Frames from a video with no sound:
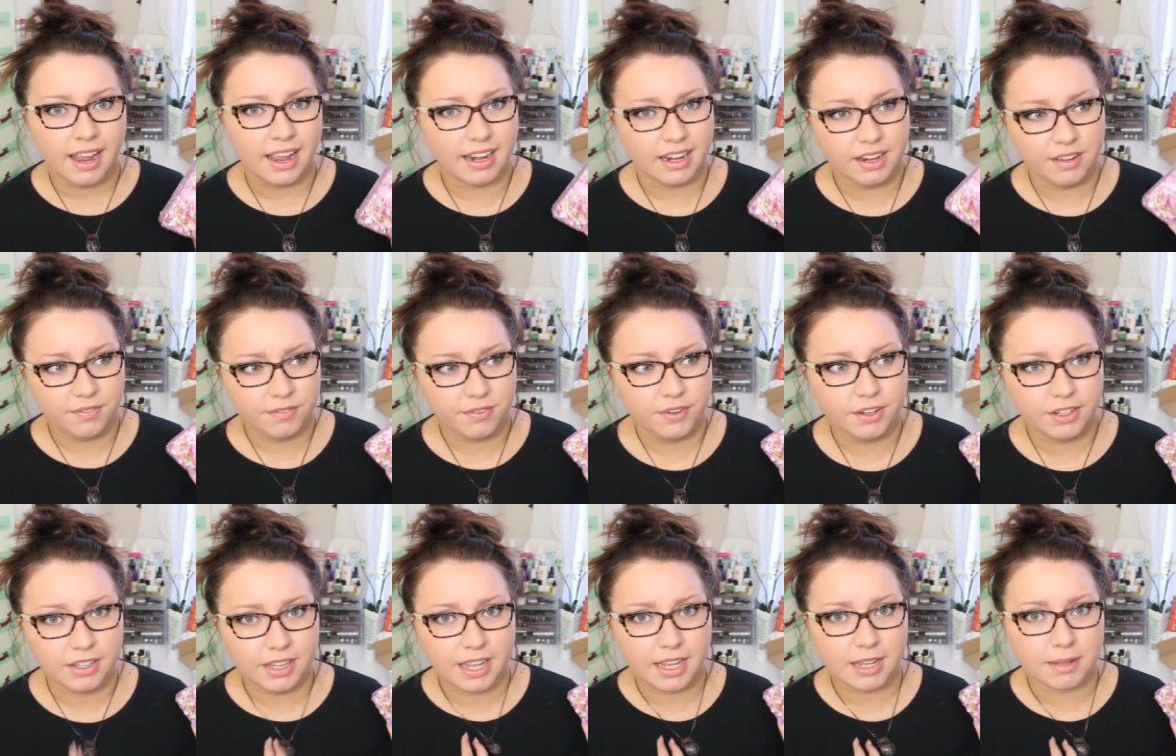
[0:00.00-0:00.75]
and if
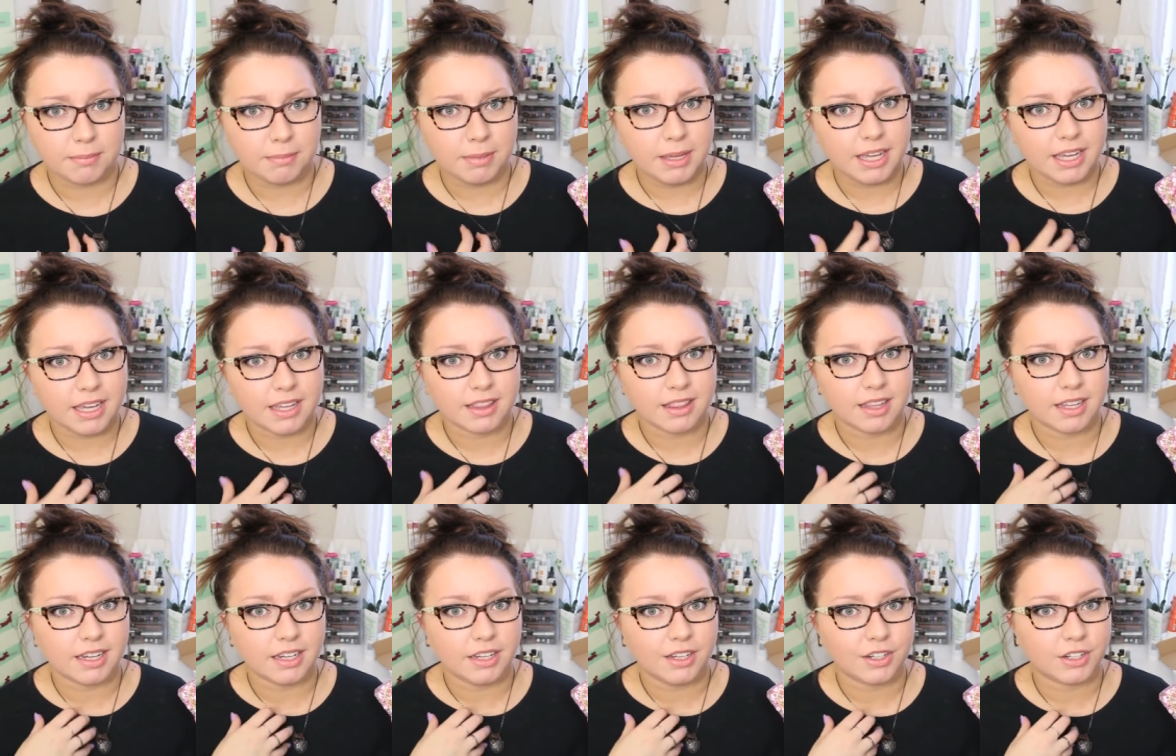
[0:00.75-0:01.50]
you're like me,
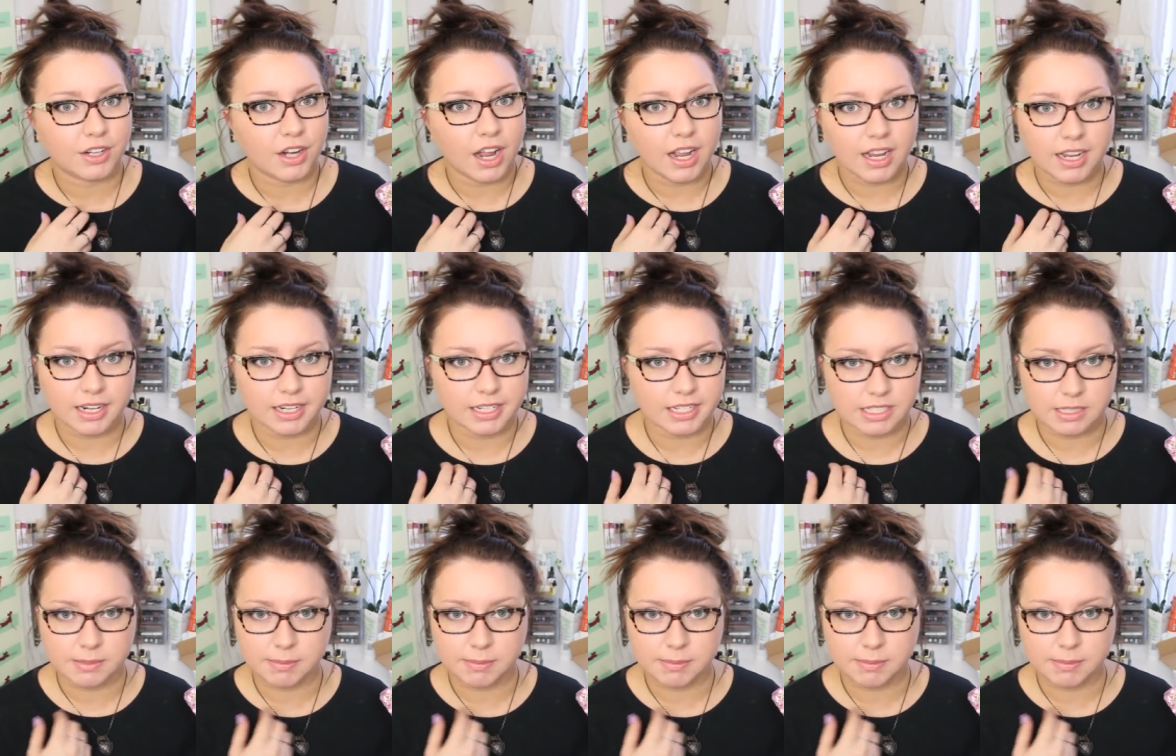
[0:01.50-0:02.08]
then you're not going to